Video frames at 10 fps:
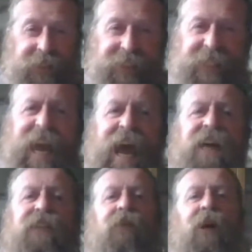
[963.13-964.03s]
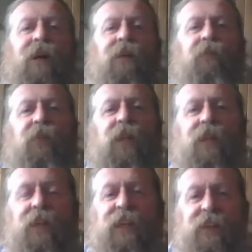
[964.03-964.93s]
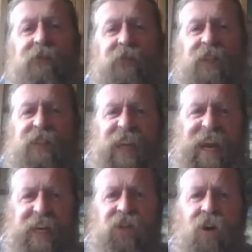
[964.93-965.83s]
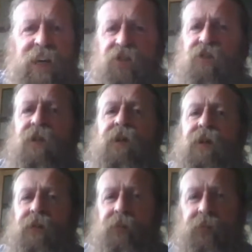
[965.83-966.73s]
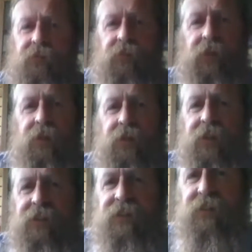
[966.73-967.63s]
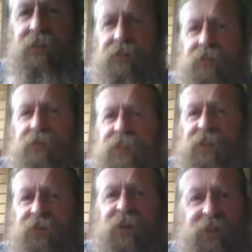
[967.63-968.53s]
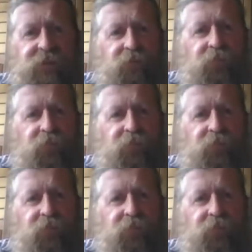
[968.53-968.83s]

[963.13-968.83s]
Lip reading: till the cows come home if it's anti-truth. You know, that's what